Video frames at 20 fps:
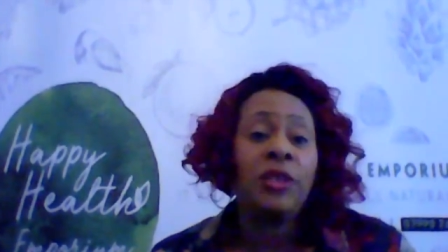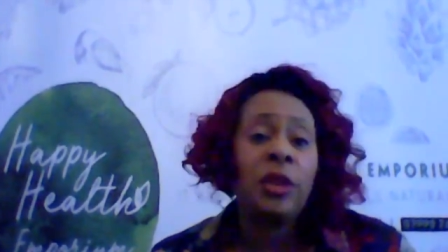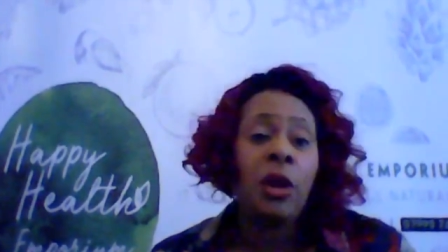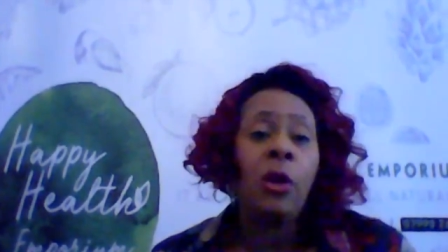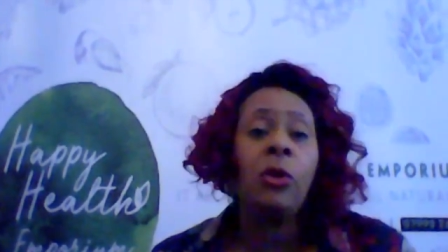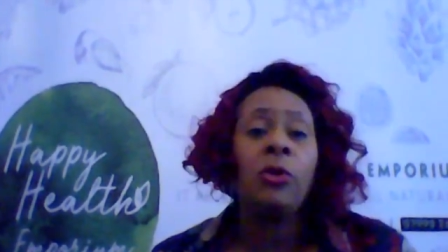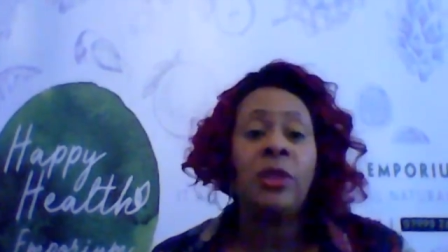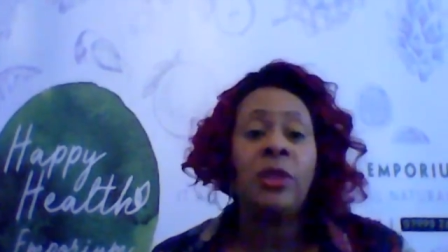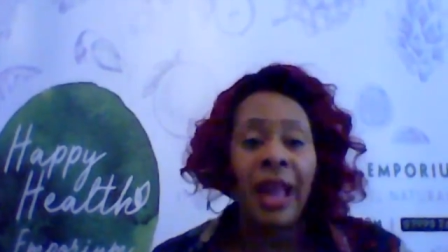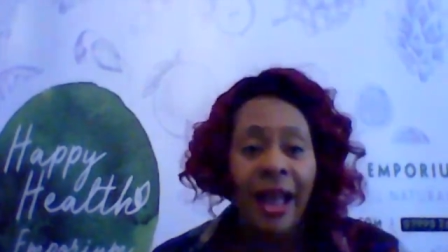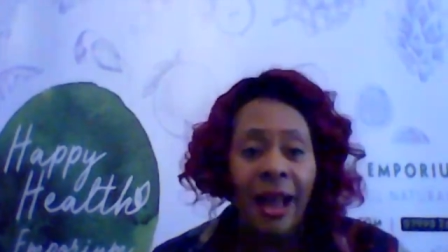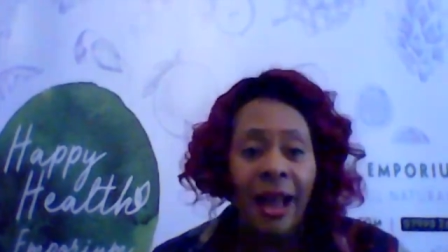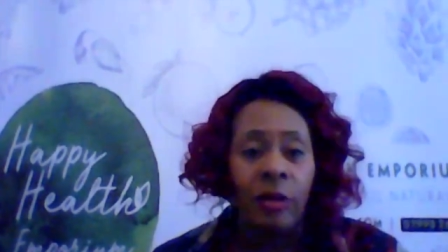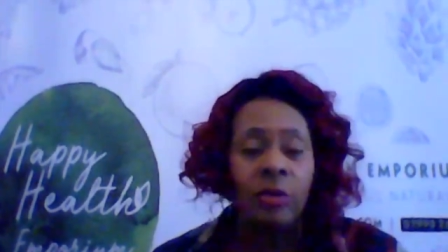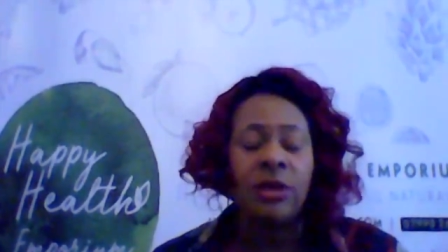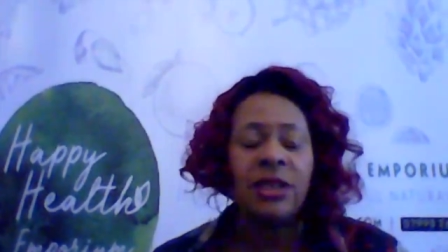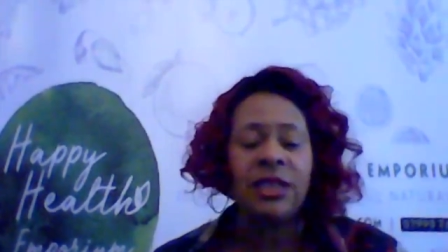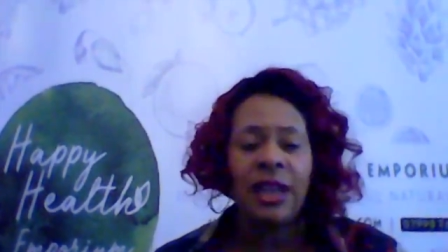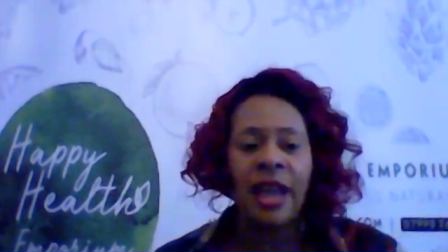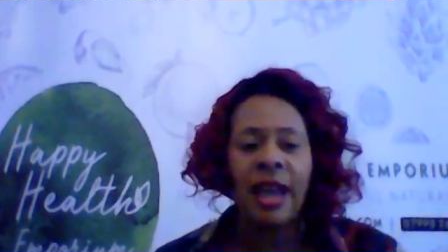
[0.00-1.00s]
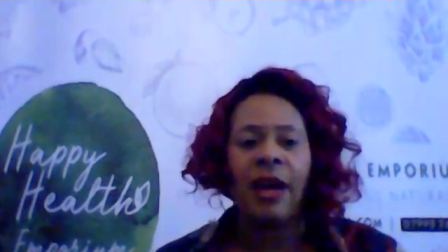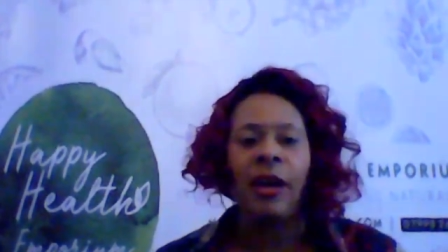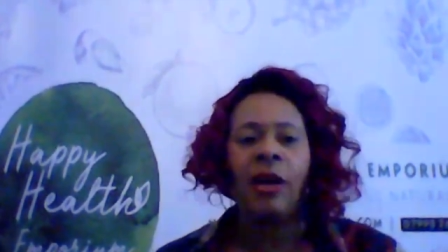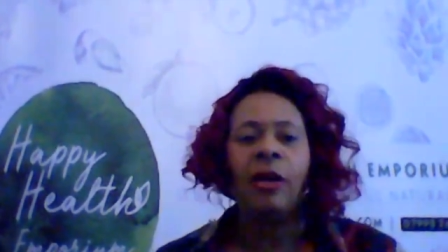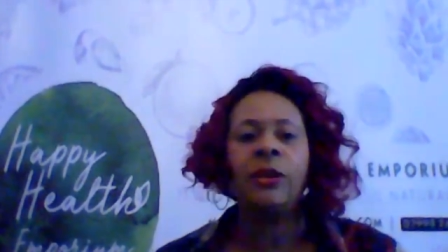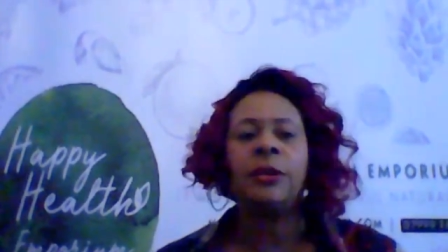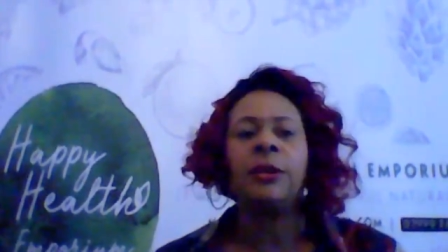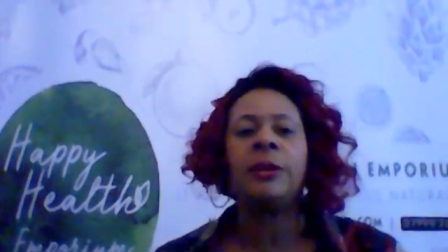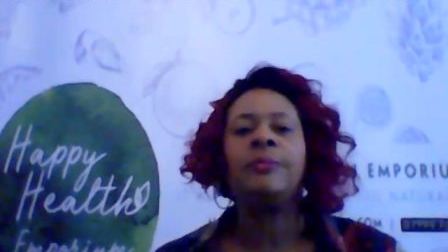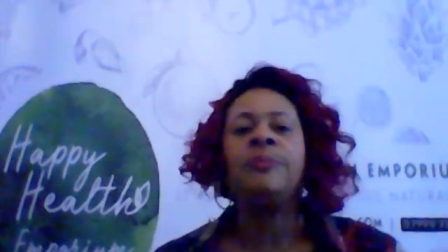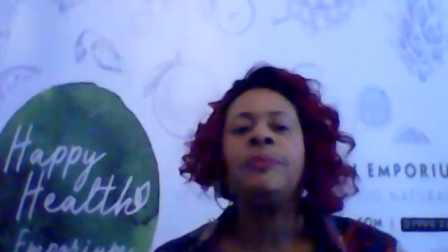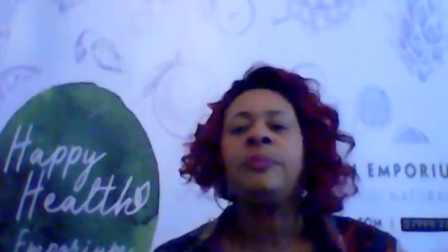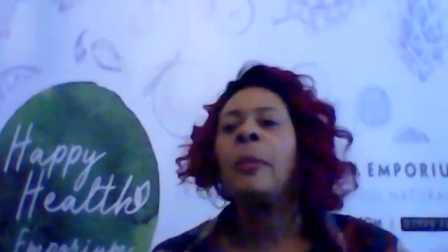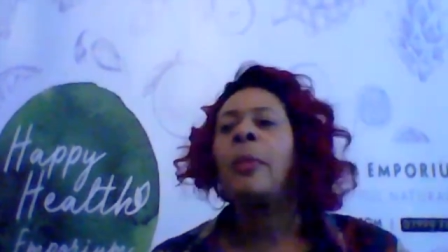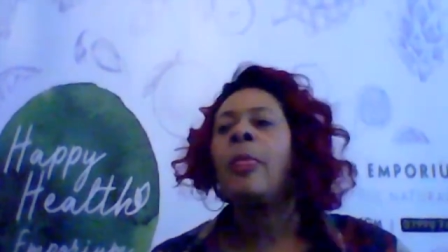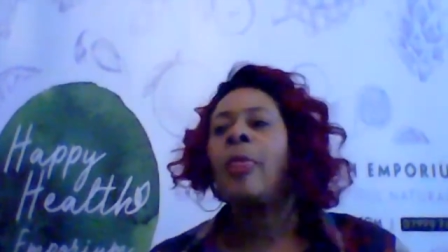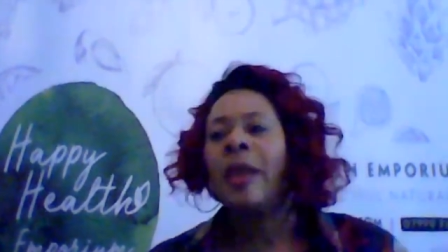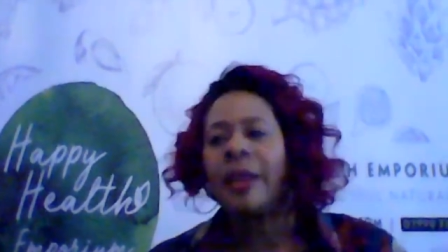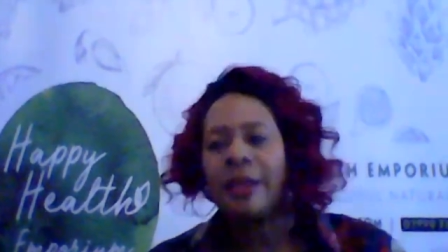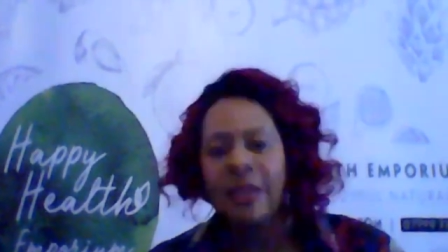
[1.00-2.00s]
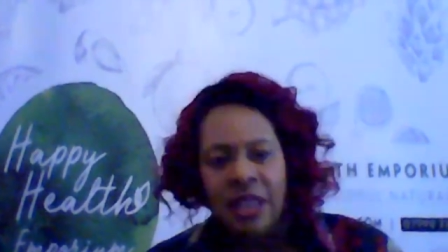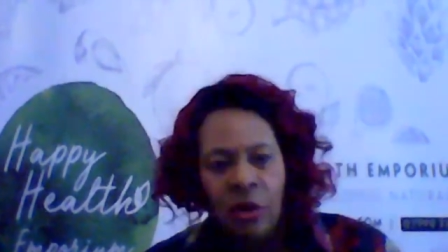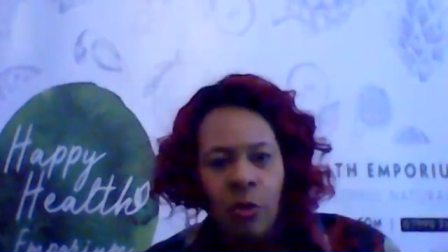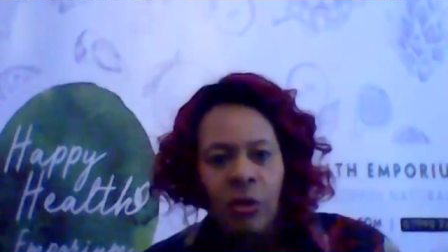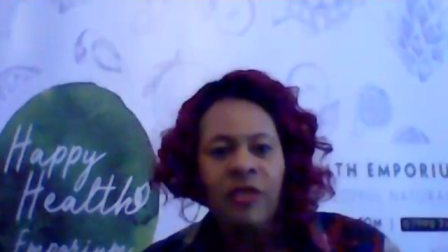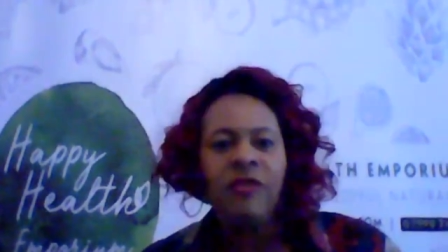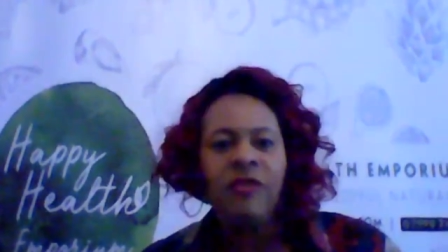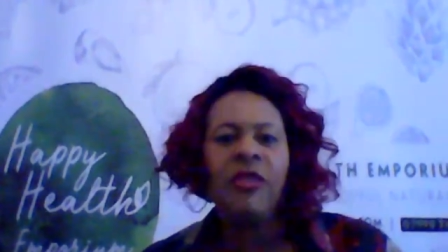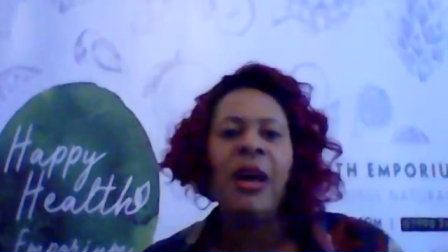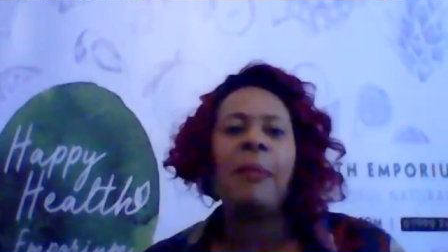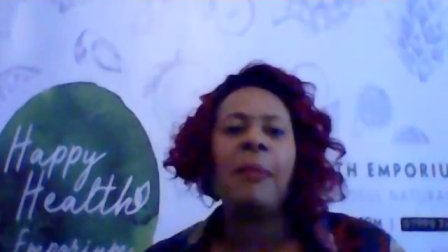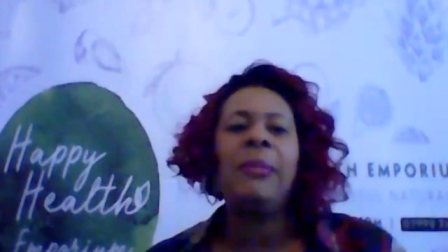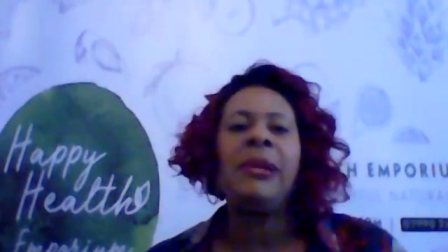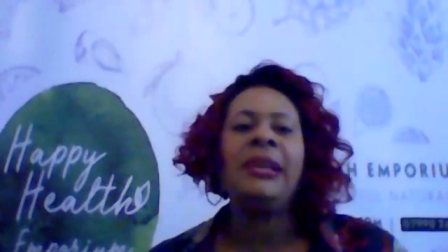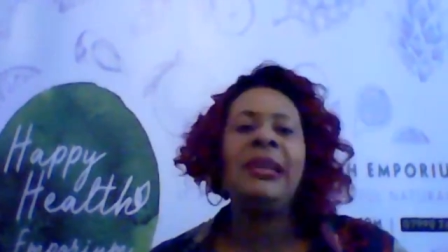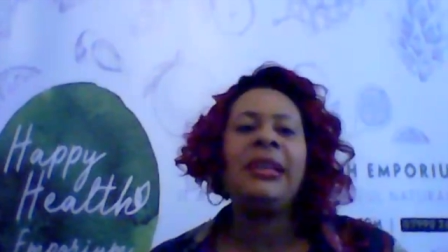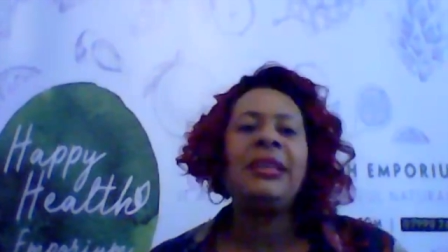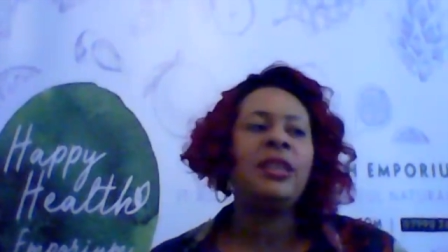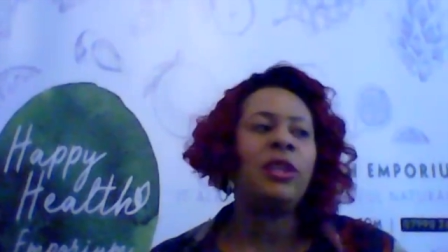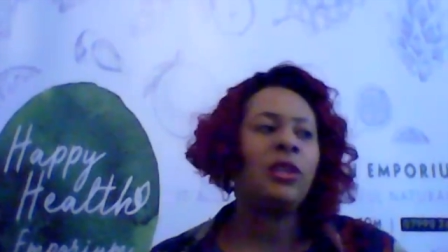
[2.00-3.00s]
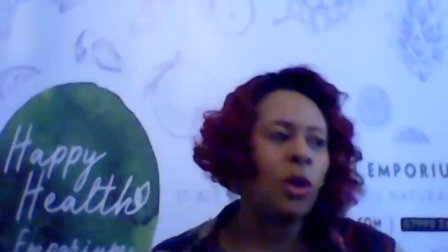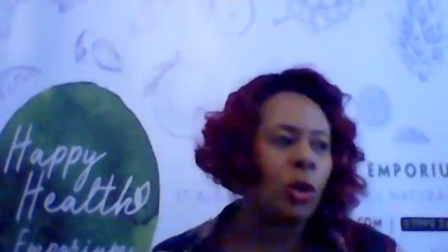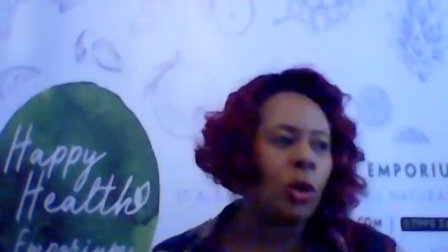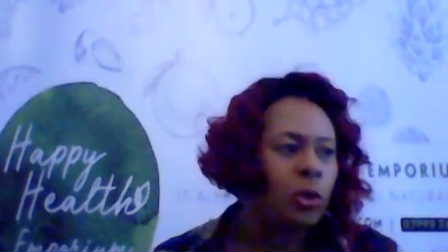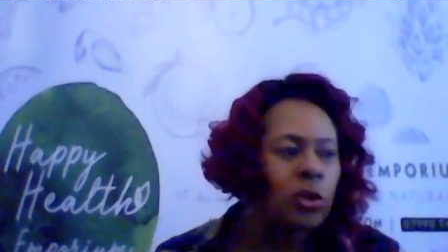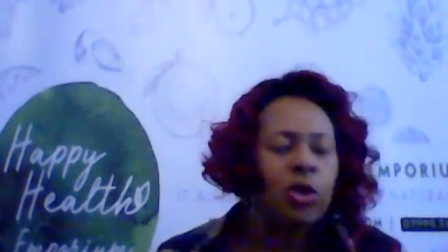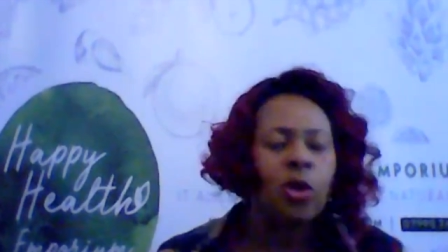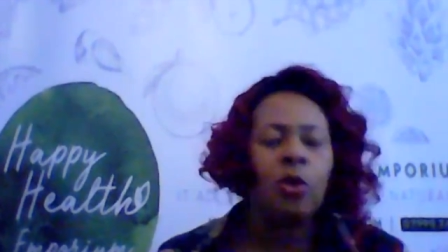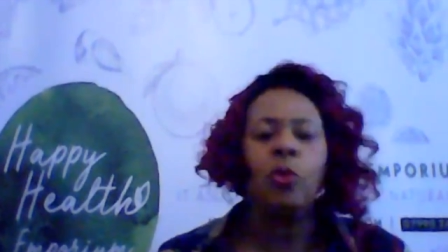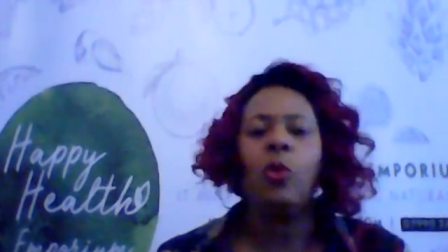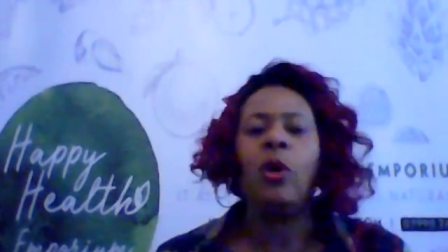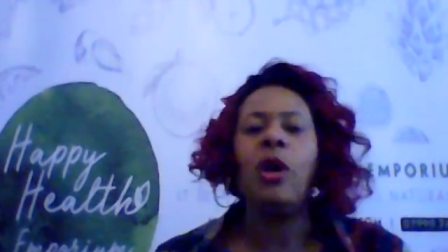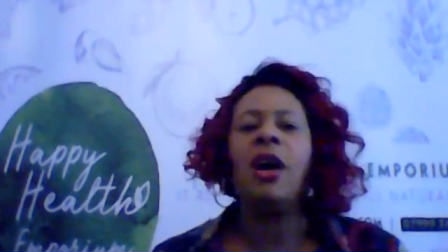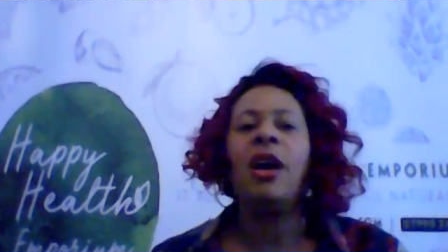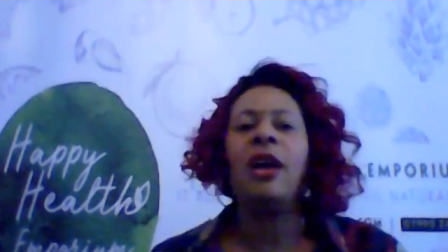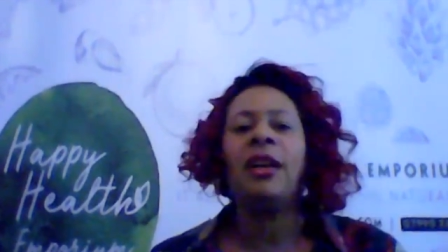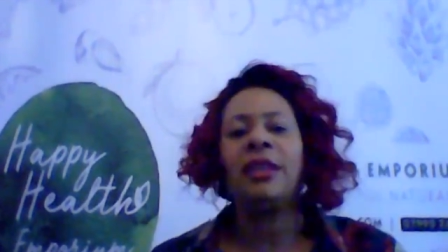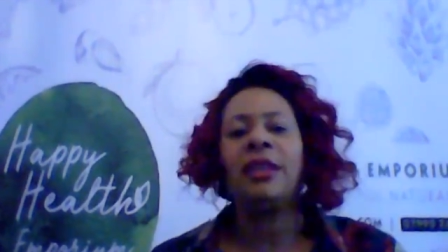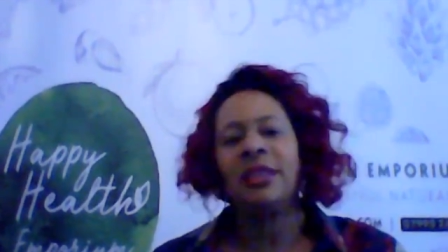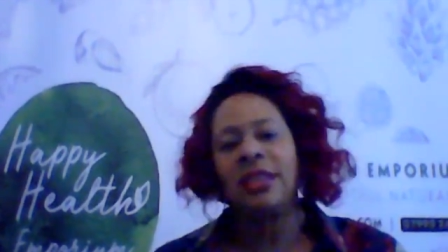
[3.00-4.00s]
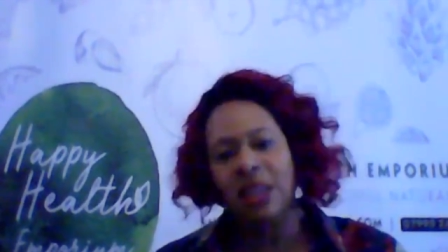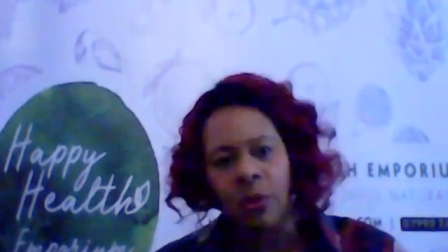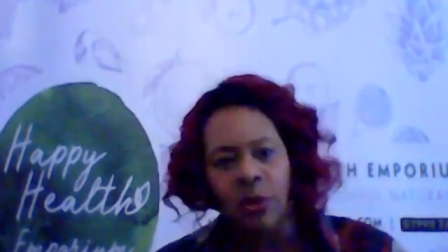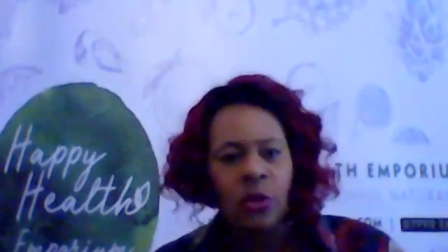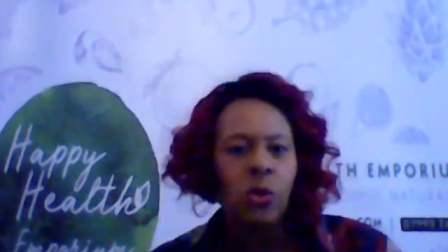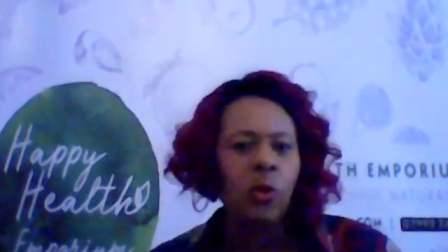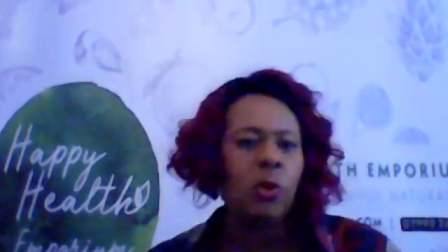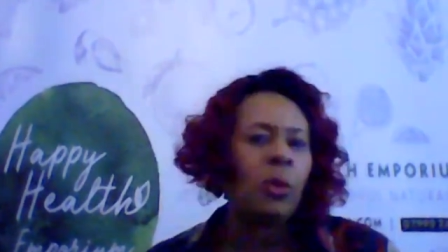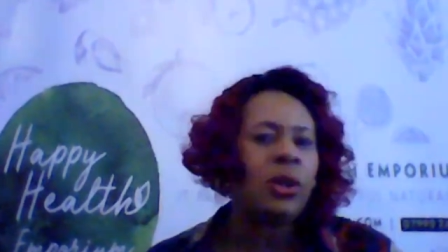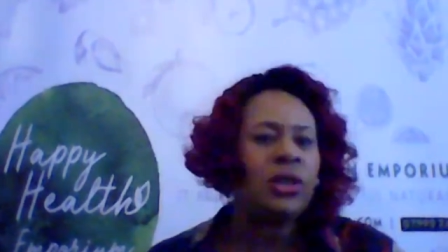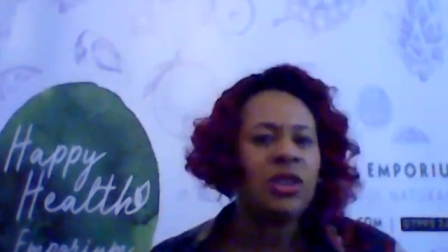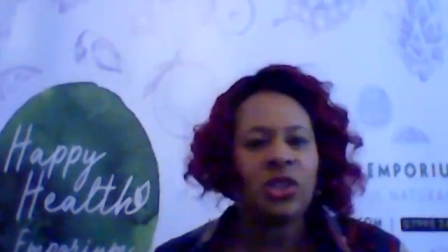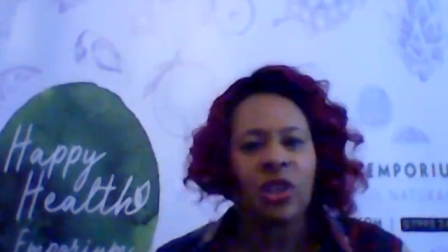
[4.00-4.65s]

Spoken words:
hold the house down and deal with families and go to work and deal with all what's